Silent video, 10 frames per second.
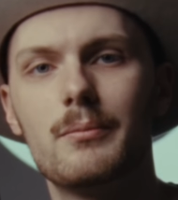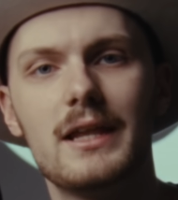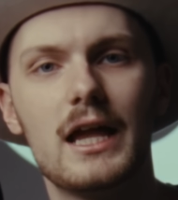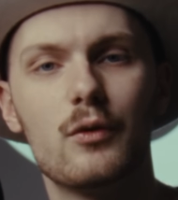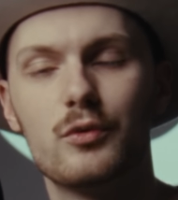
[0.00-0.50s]
the
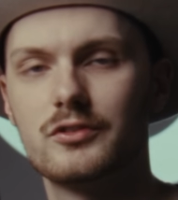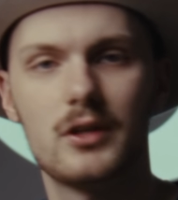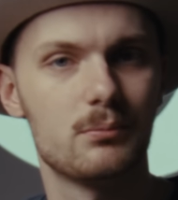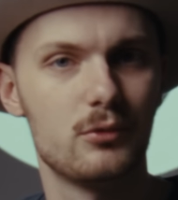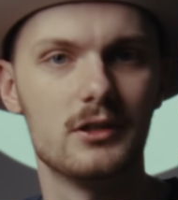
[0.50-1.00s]
plan was
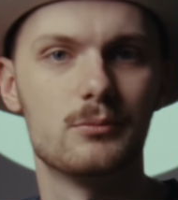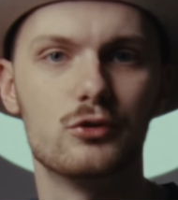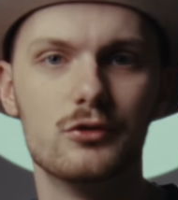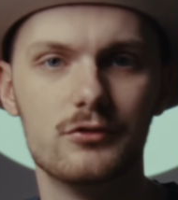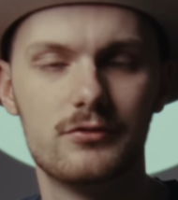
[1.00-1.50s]
not
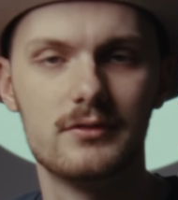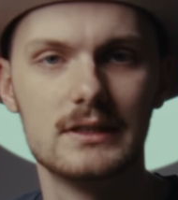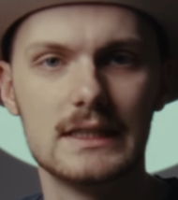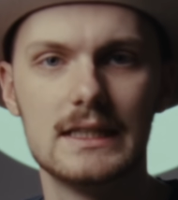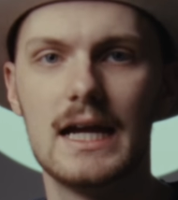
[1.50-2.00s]
bulletproof
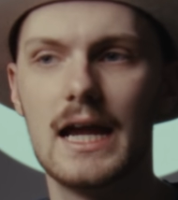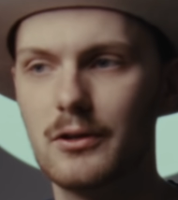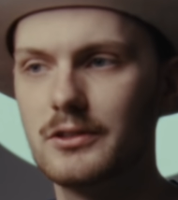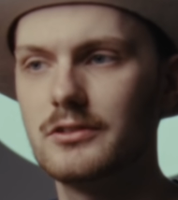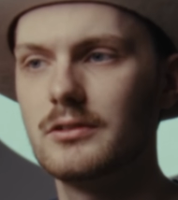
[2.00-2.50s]
and
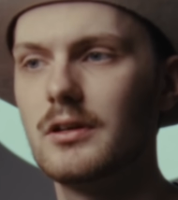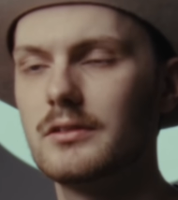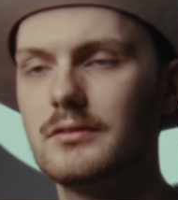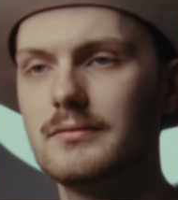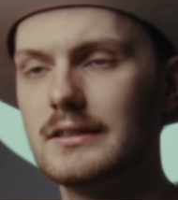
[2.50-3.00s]
also
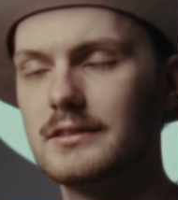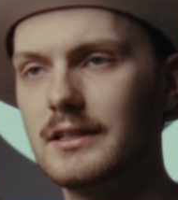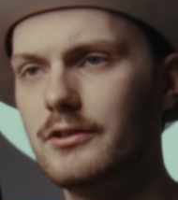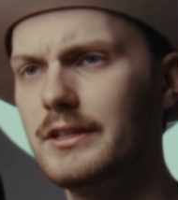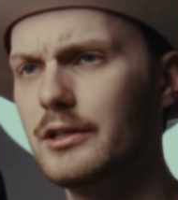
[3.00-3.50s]
not
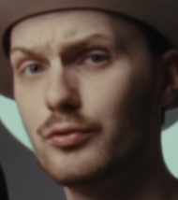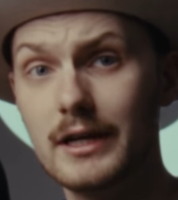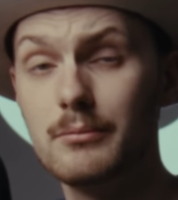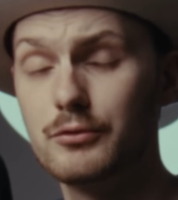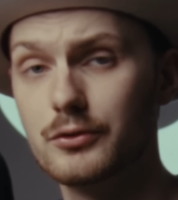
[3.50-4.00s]
necessarily
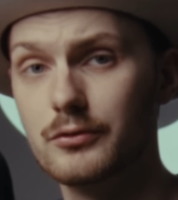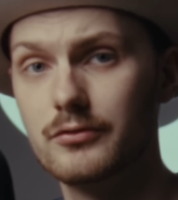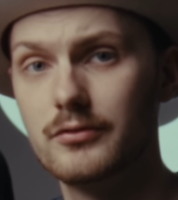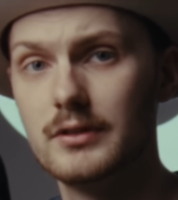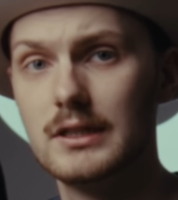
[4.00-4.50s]

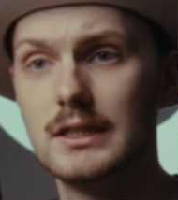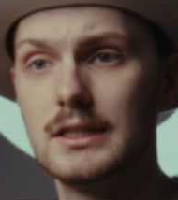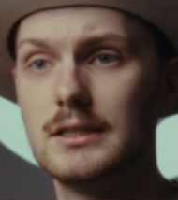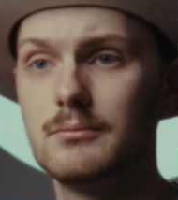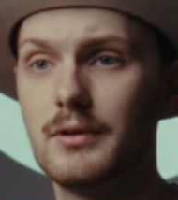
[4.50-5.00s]
rainproof.
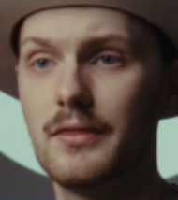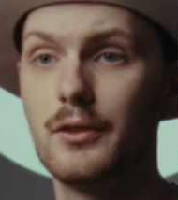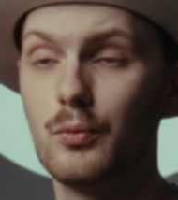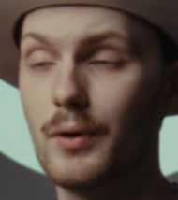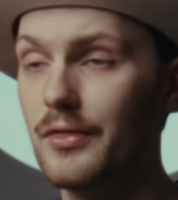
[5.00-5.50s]
But
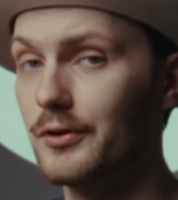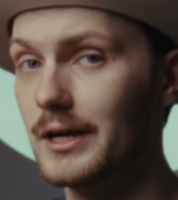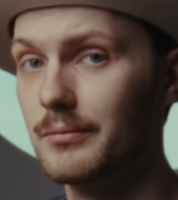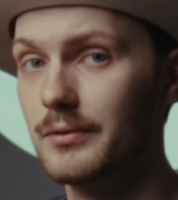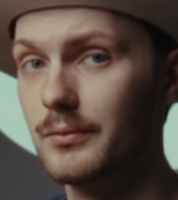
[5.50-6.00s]
the weather
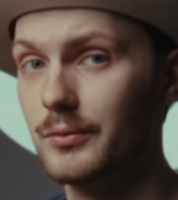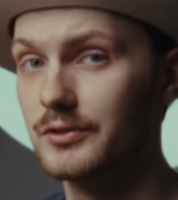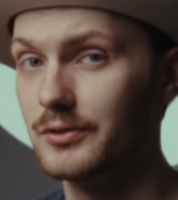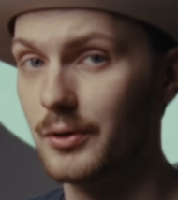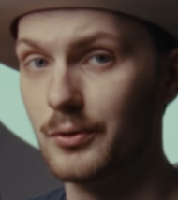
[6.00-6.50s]
app
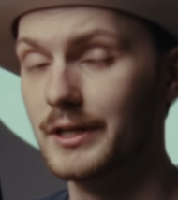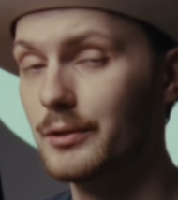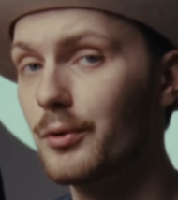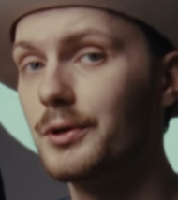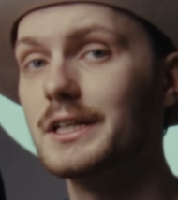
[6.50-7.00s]
was already
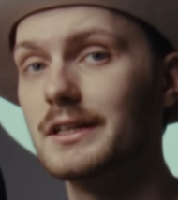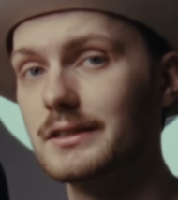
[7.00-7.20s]
warning